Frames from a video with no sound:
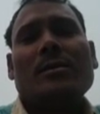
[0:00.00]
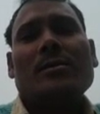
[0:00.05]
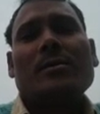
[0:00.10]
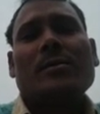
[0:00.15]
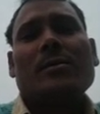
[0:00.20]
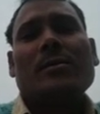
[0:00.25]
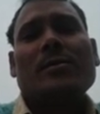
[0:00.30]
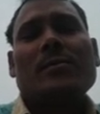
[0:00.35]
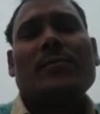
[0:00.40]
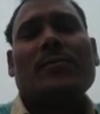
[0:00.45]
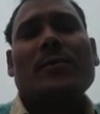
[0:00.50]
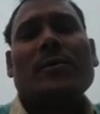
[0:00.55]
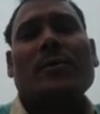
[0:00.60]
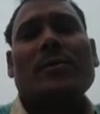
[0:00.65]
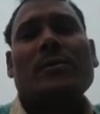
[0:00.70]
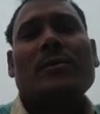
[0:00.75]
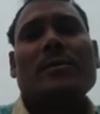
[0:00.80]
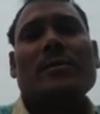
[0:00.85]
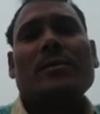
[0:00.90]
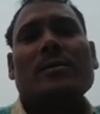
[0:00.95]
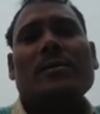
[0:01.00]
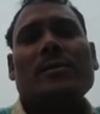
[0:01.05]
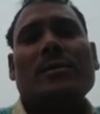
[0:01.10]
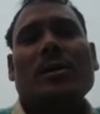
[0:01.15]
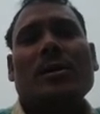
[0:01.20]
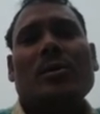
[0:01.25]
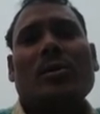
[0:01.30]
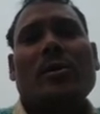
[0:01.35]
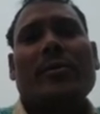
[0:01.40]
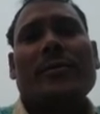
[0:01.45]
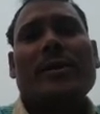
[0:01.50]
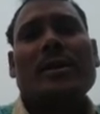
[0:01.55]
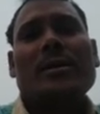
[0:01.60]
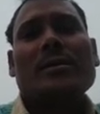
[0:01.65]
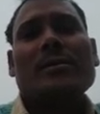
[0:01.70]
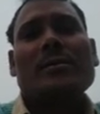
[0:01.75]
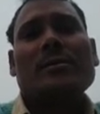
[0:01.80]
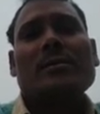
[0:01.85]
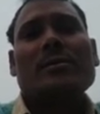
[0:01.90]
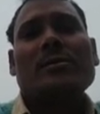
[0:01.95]
For the growing,
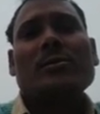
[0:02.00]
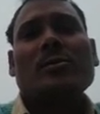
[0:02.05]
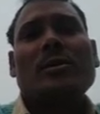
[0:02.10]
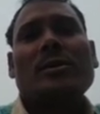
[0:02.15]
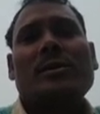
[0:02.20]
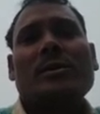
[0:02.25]
cool